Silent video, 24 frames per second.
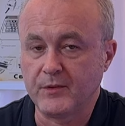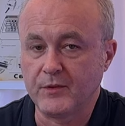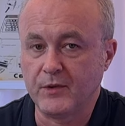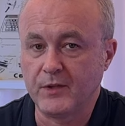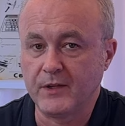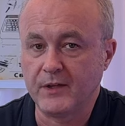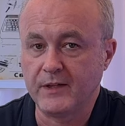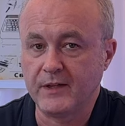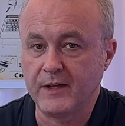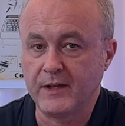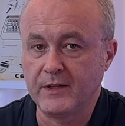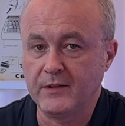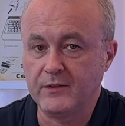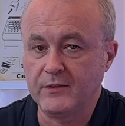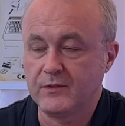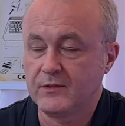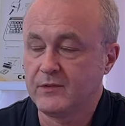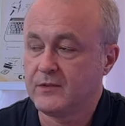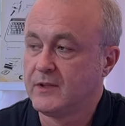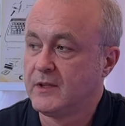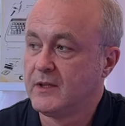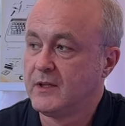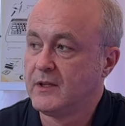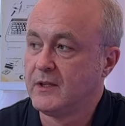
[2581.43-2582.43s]

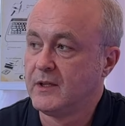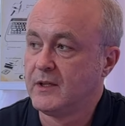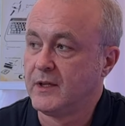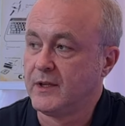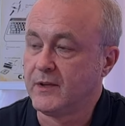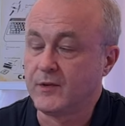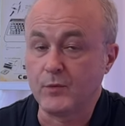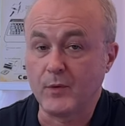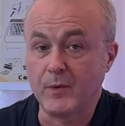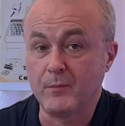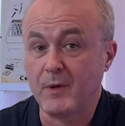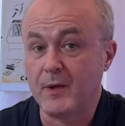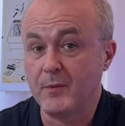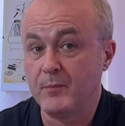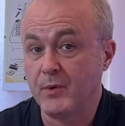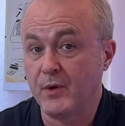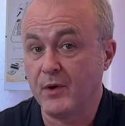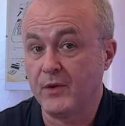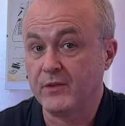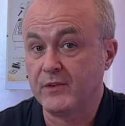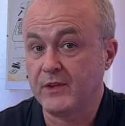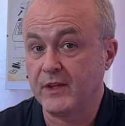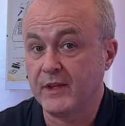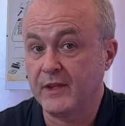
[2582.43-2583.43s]
holidays. It's when my
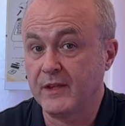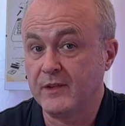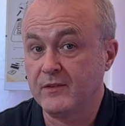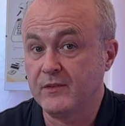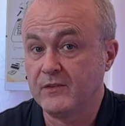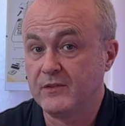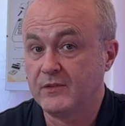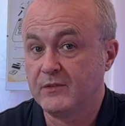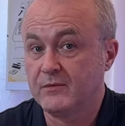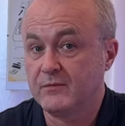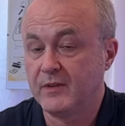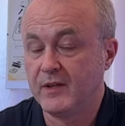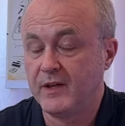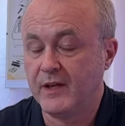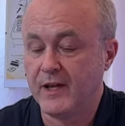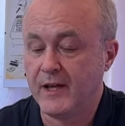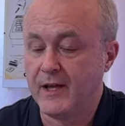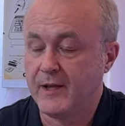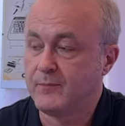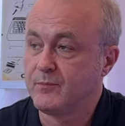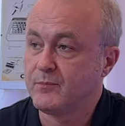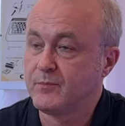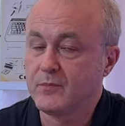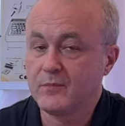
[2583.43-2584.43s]
birthday is.
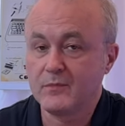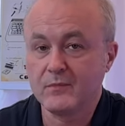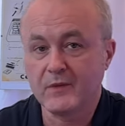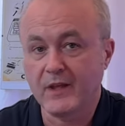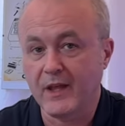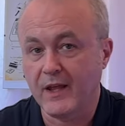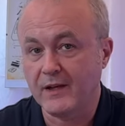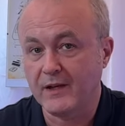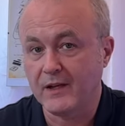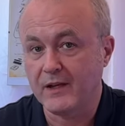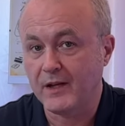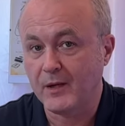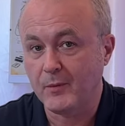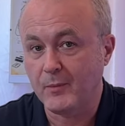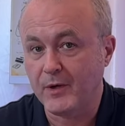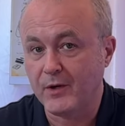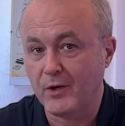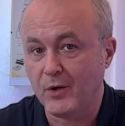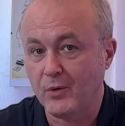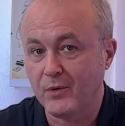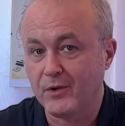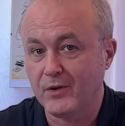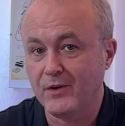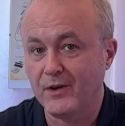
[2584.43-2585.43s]
Um, getting a little bit
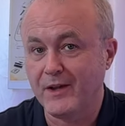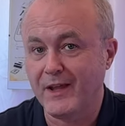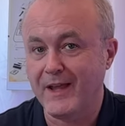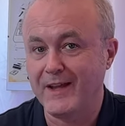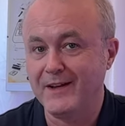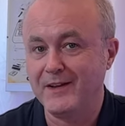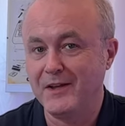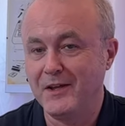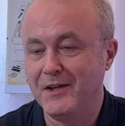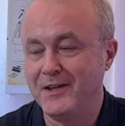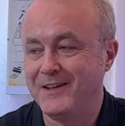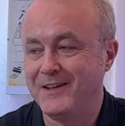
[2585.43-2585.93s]
older again.